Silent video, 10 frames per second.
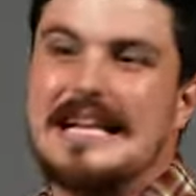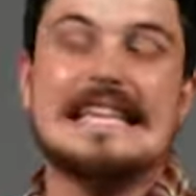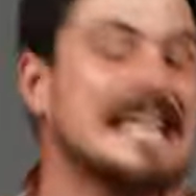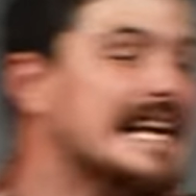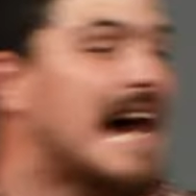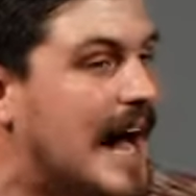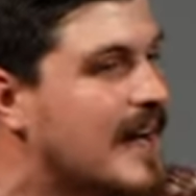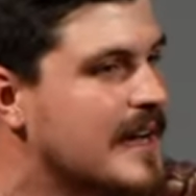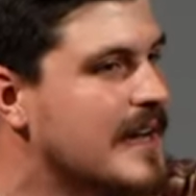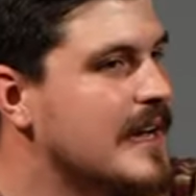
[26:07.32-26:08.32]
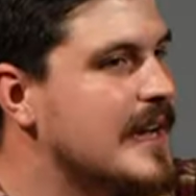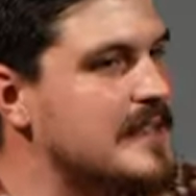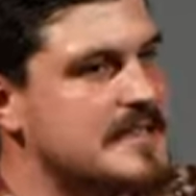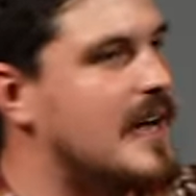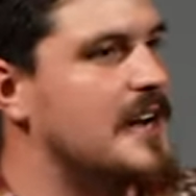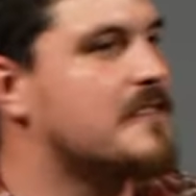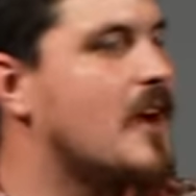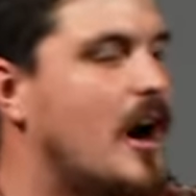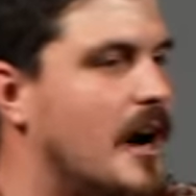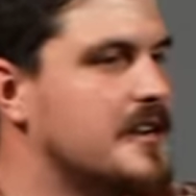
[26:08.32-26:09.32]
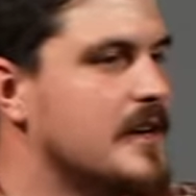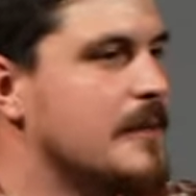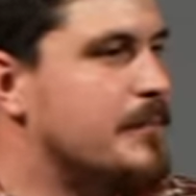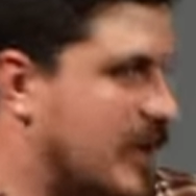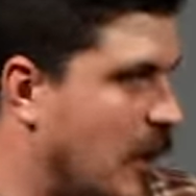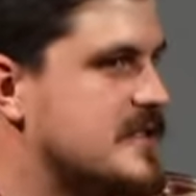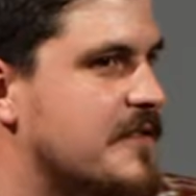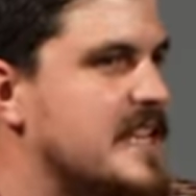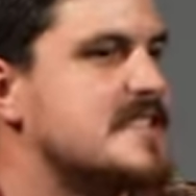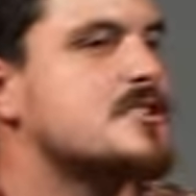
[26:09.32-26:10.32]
cleaner in the sight of God because of this